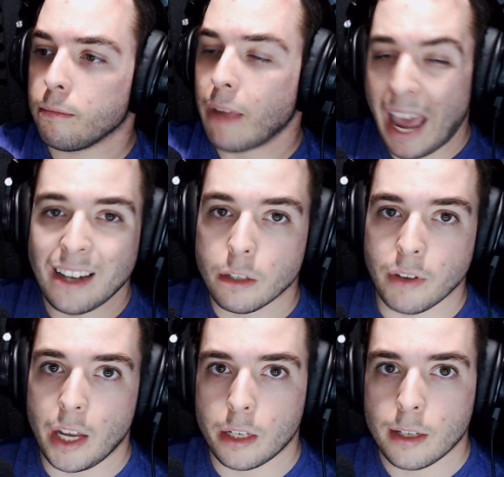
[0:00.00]

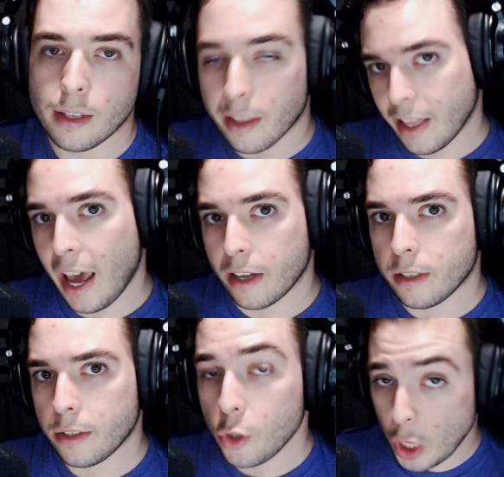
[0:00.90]
activate that
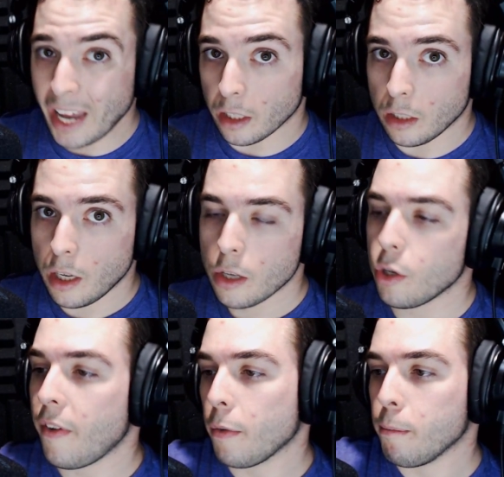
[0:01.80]
channel. So
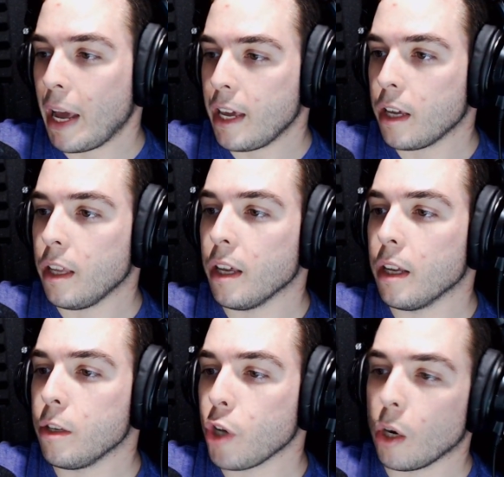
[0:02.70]
if you have a mic
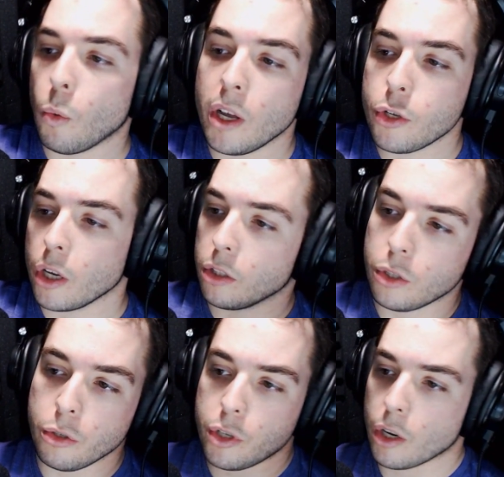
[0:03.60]
in channel 1, channel
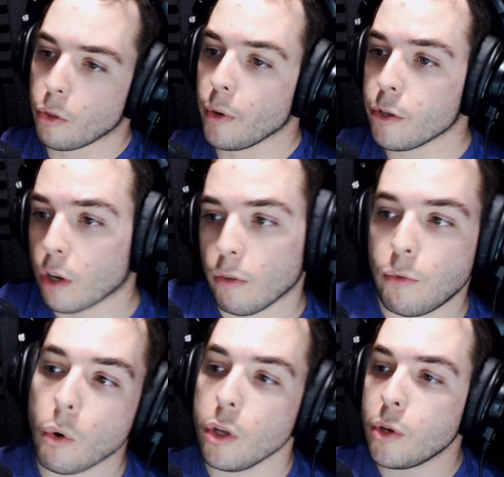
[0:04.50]
2, channel 3, and channel
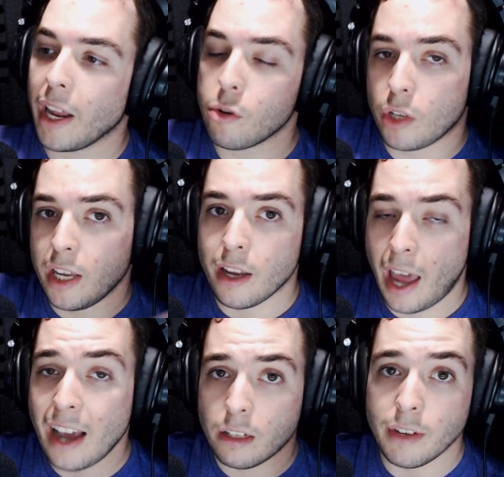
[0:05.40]
4, you can actually
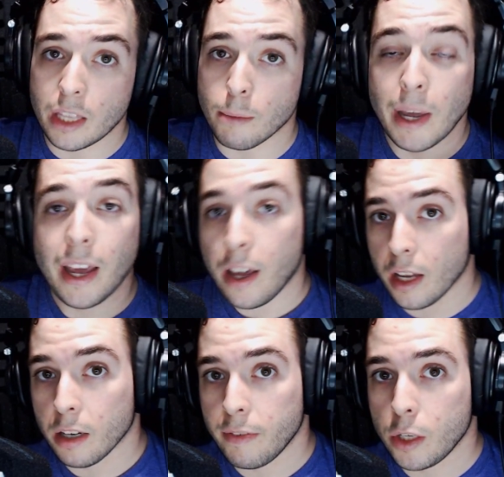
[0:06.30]
activate them
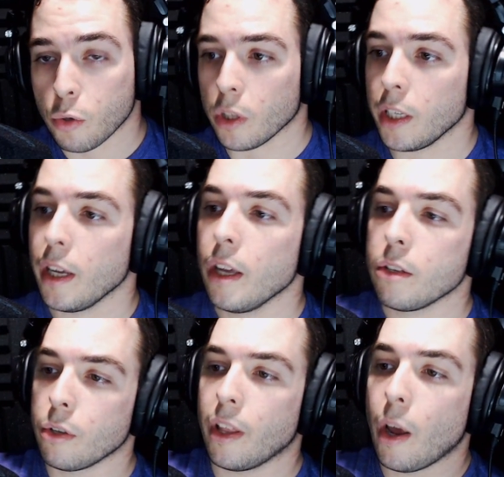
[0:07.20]
individually,
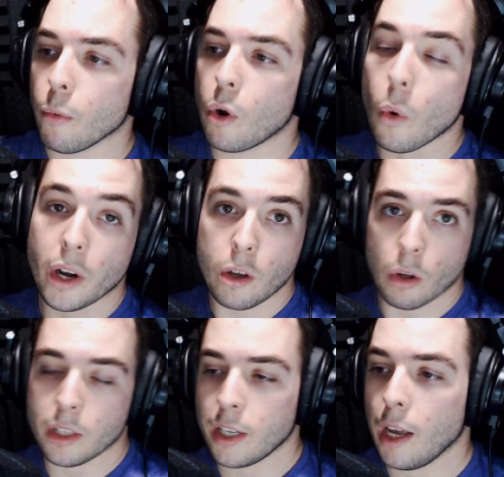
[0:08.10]
so they're not recording
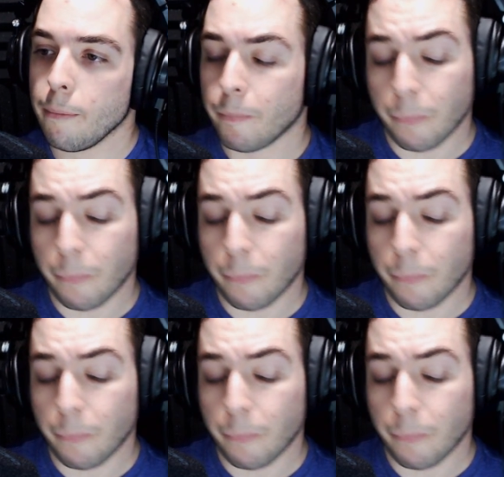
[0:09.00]
all the time.